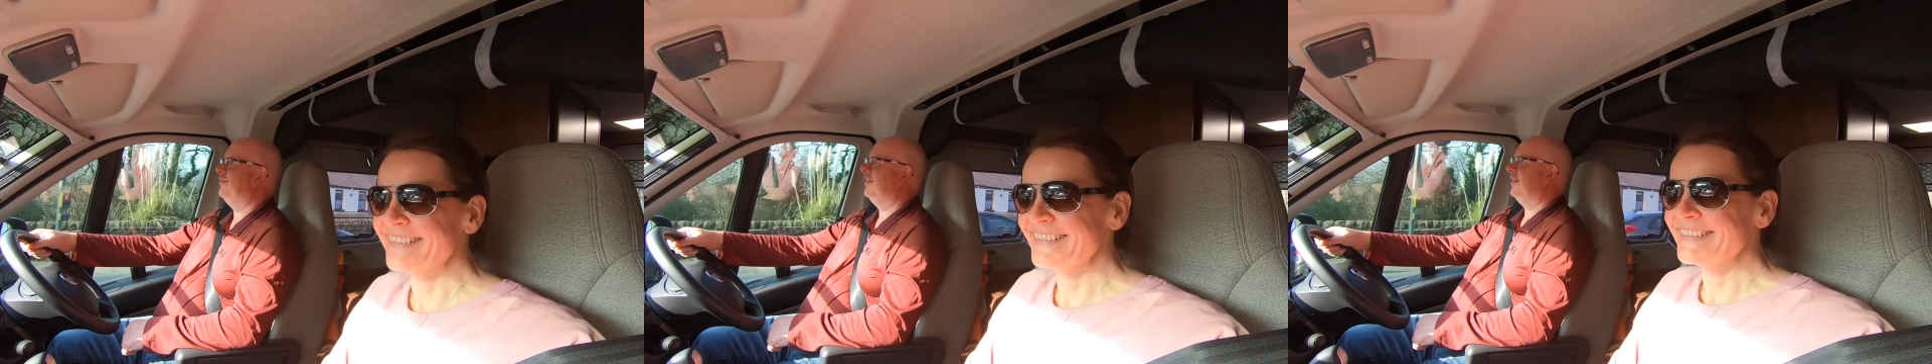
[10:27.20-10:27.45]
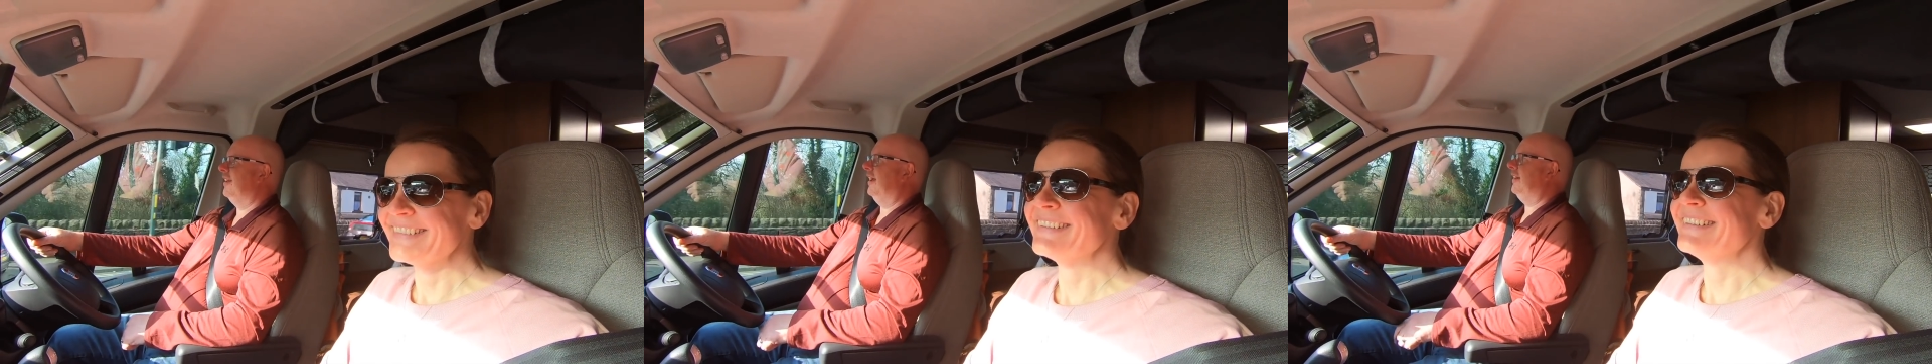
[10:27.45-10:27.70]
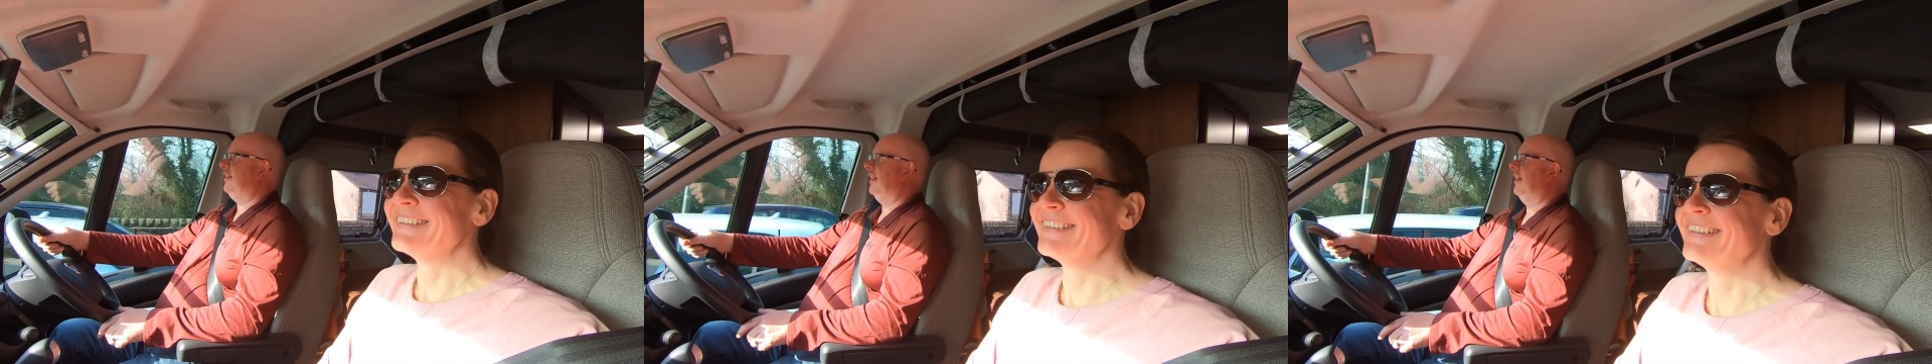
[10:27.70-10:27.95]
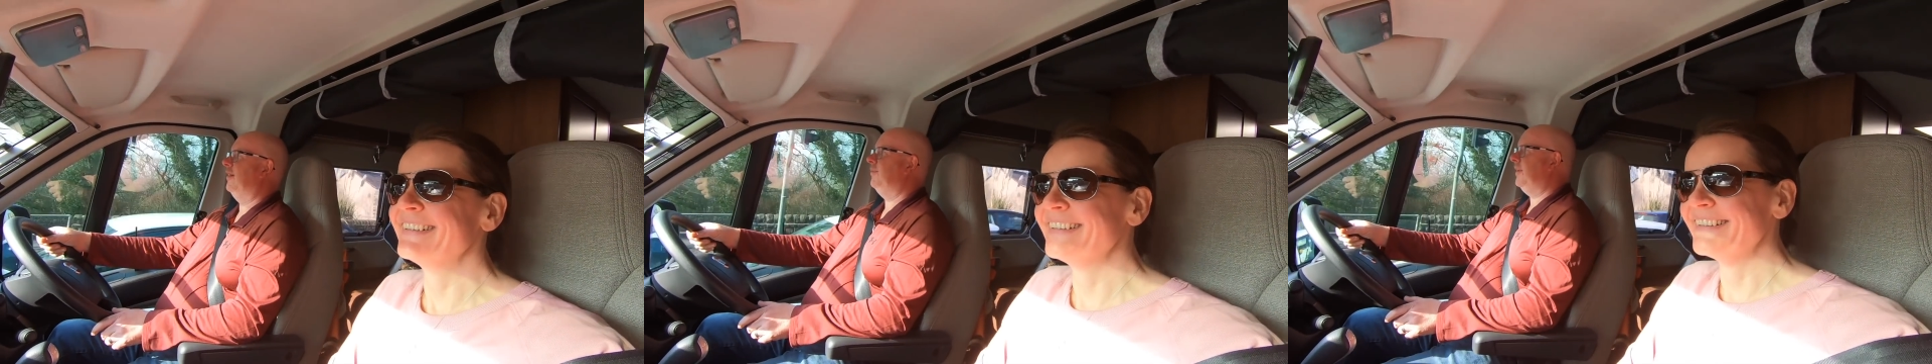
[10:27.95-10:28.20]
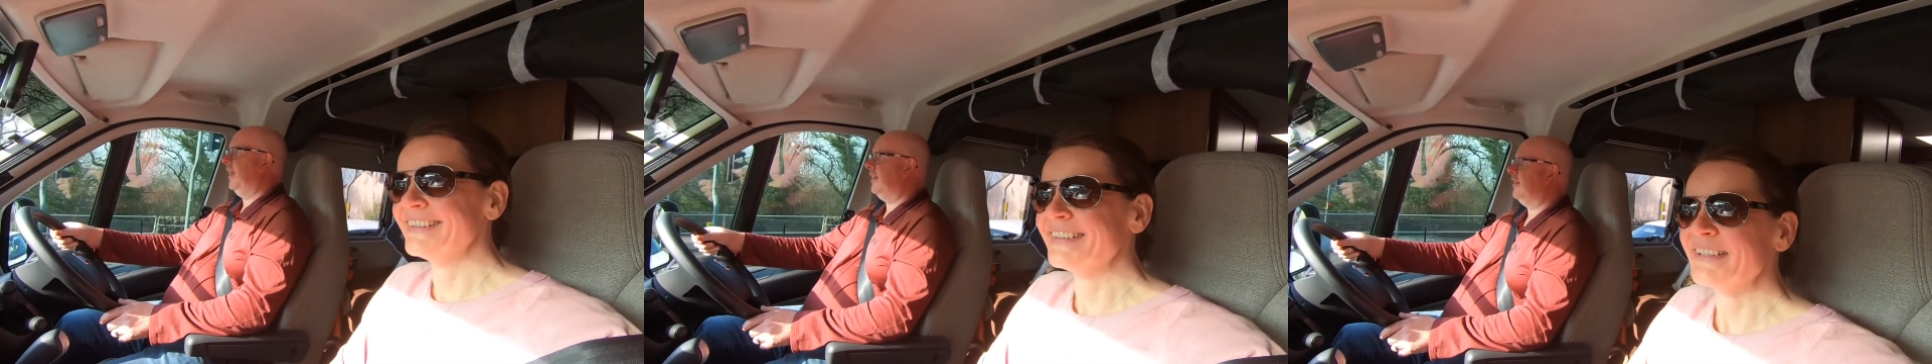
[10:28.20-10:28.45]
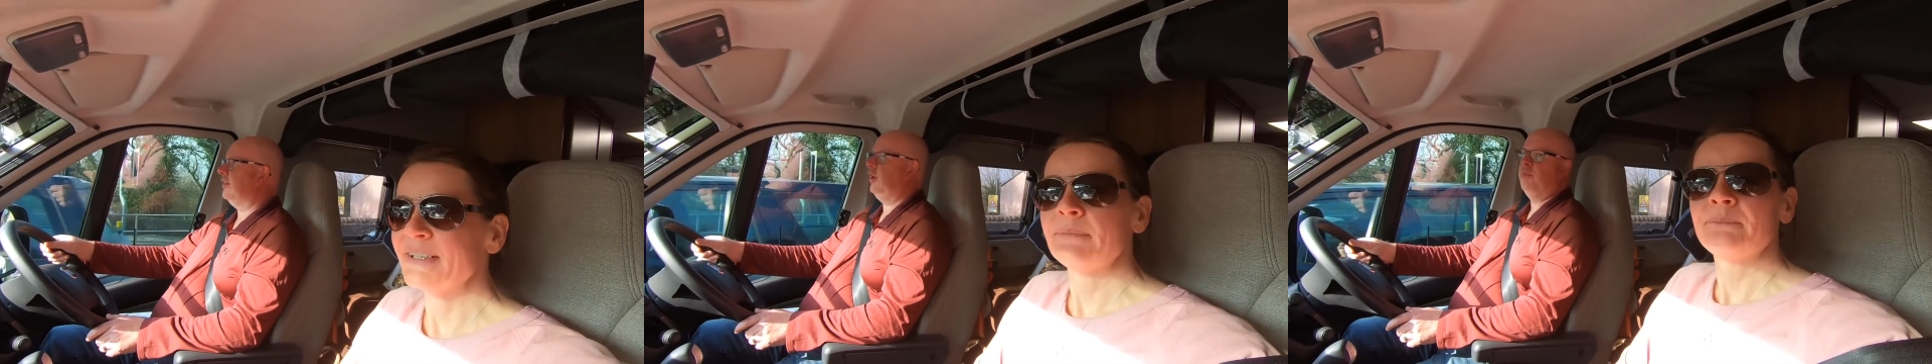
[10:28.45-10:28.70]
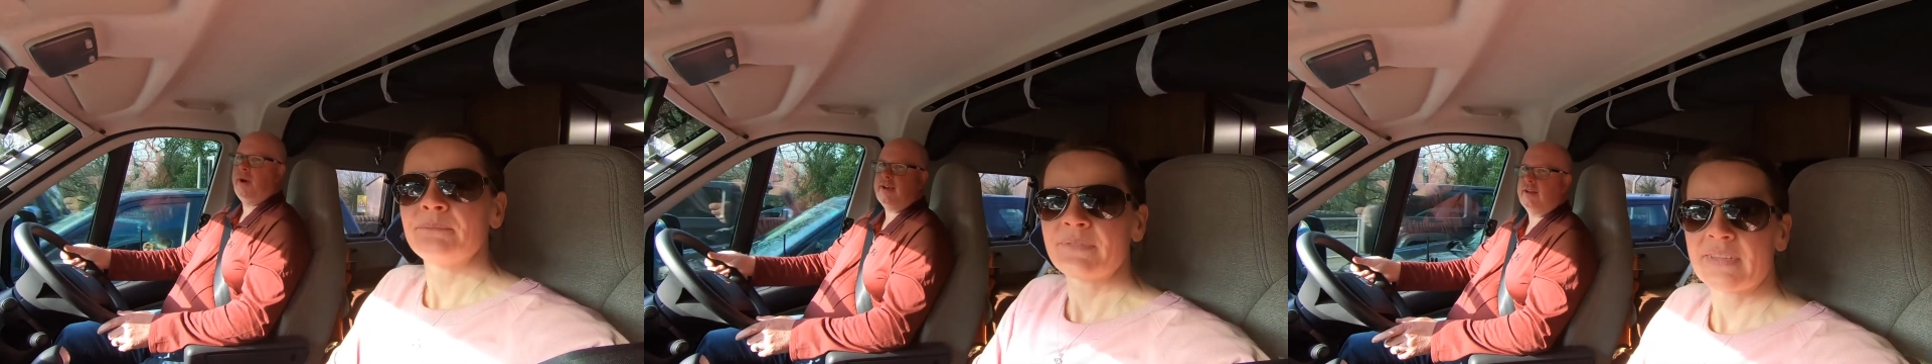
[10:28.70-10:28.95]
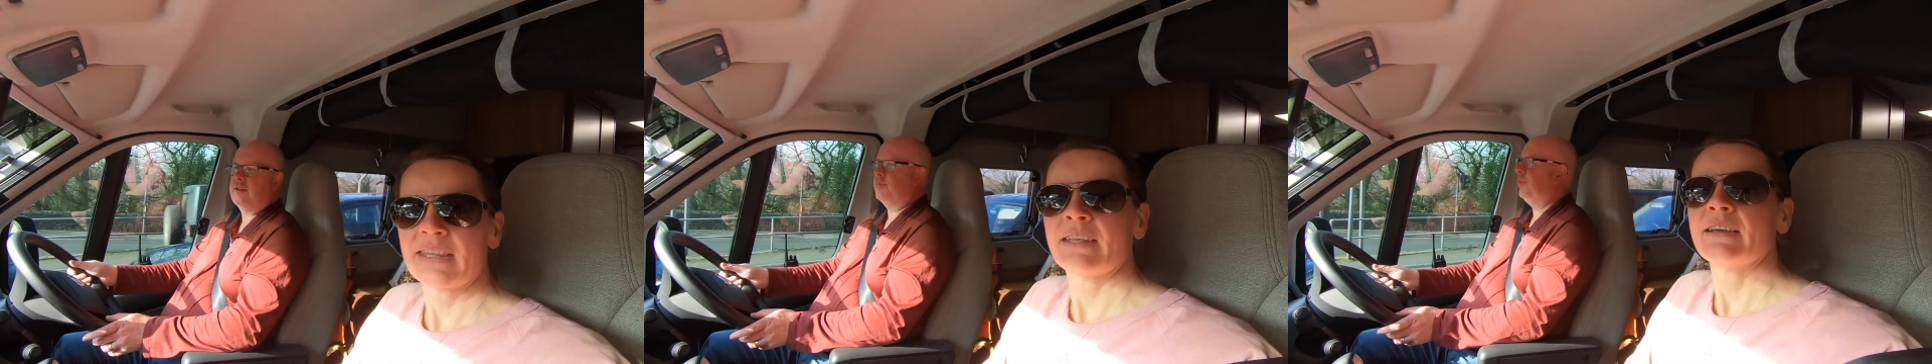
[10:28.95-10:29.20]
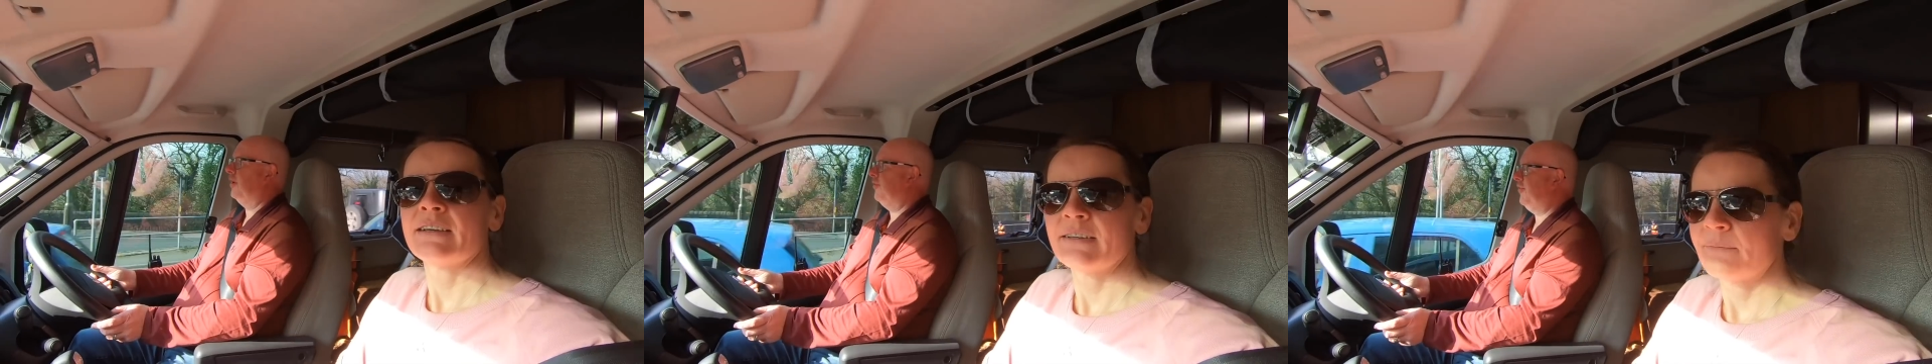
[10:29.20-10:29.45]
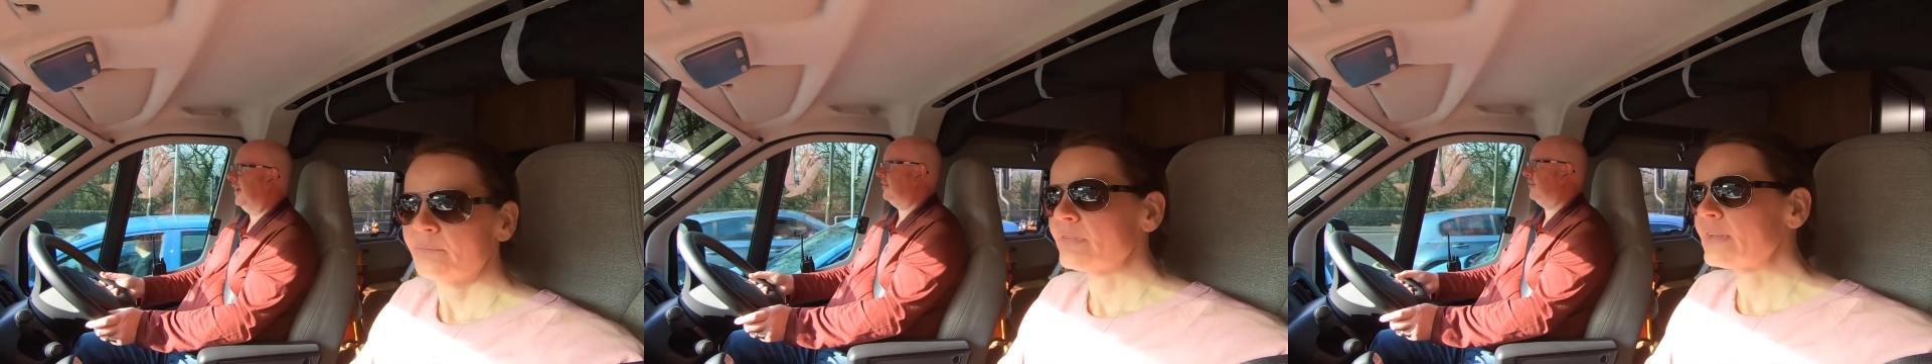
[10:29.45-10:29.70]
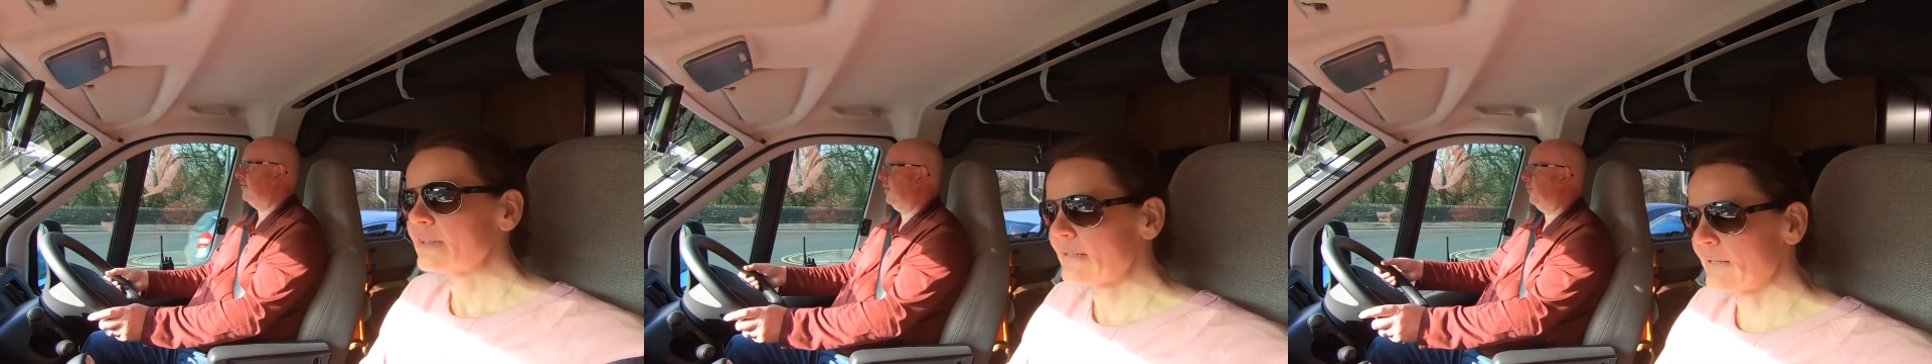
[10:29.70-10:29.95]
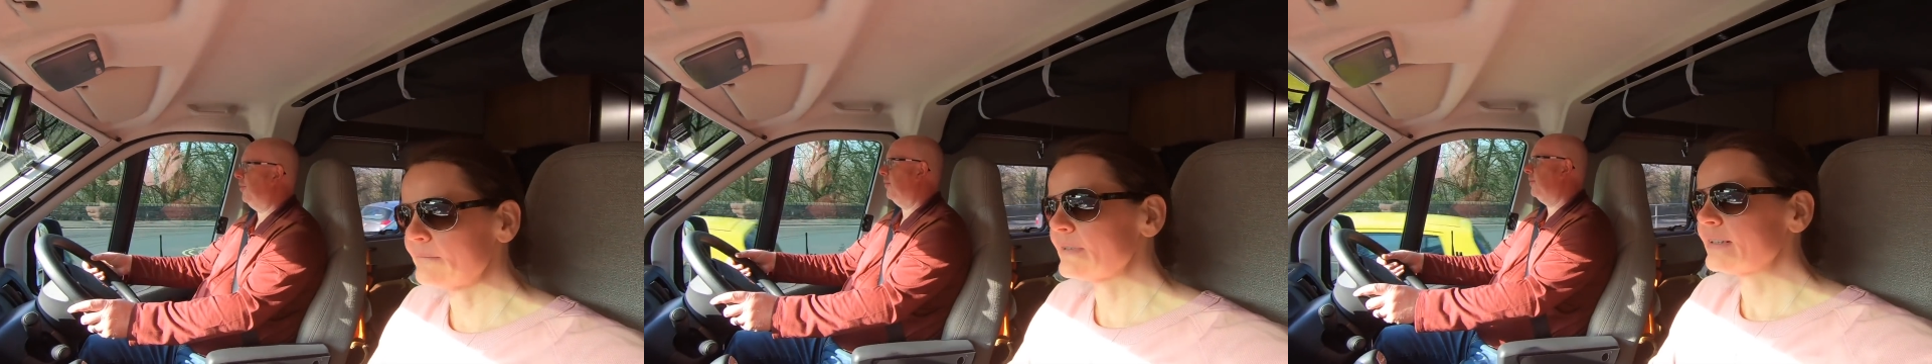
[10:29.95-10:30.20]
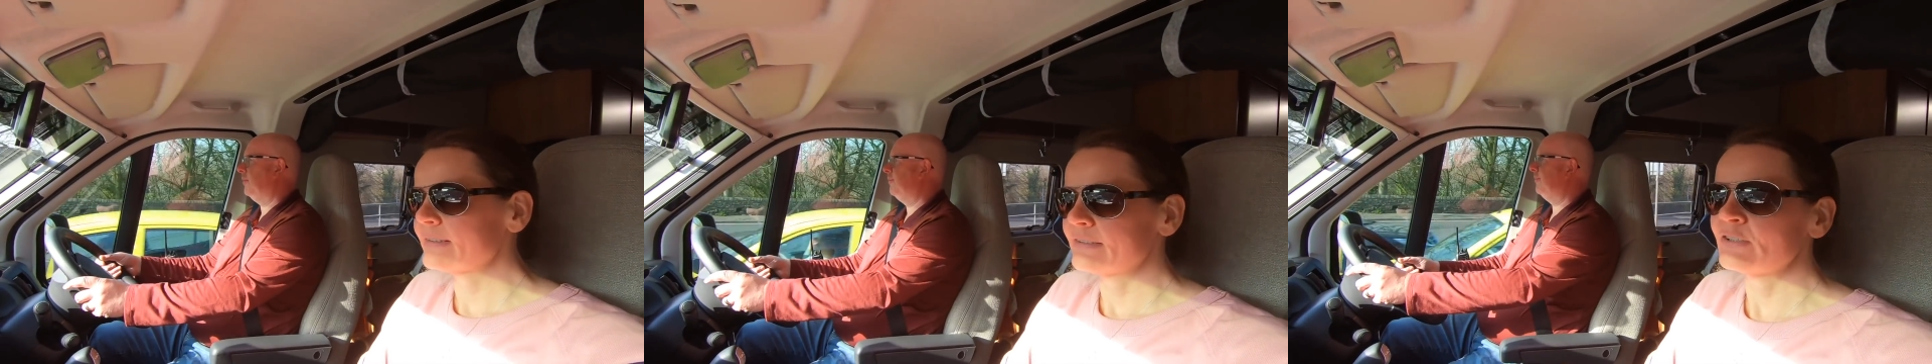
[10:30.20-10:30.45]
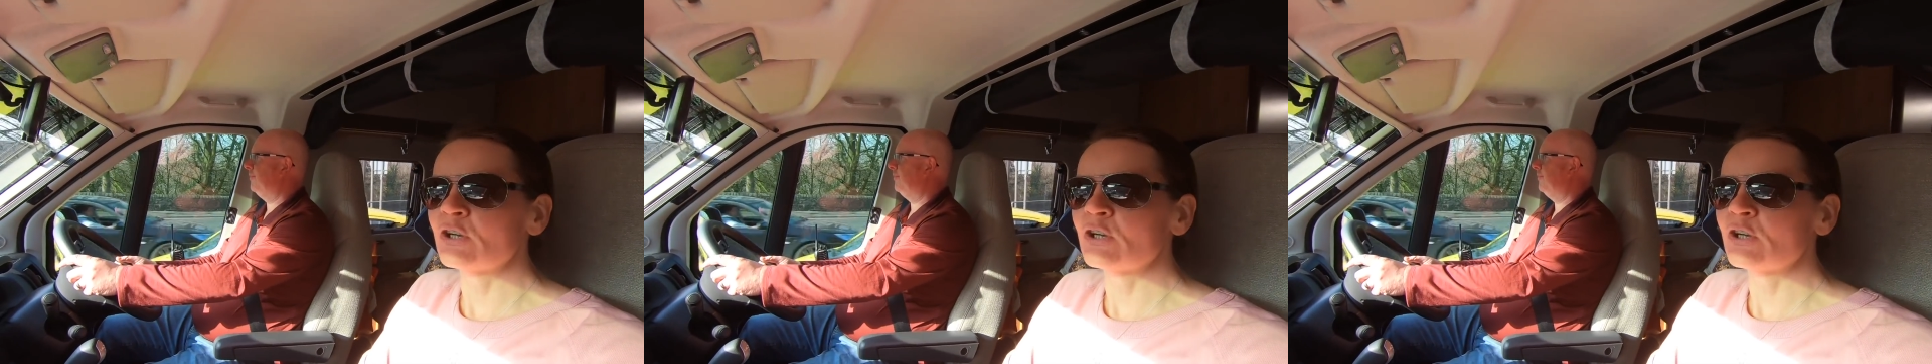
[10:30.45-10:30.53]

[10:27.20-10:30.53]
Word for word: Um, and um, yeah, the new magnet's perfect, no yep. problem.